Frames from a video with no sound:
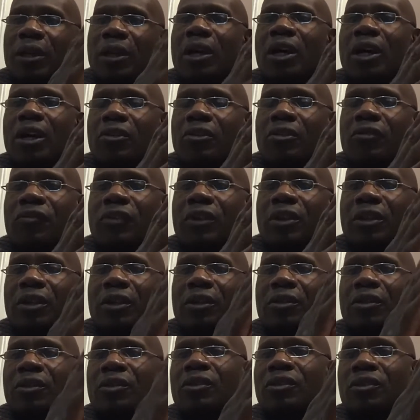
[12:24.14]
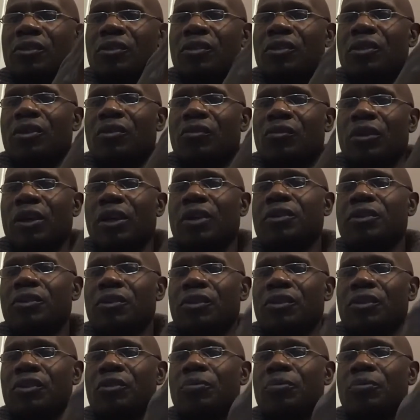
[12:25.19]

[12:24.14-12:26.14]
biography like this is the writer's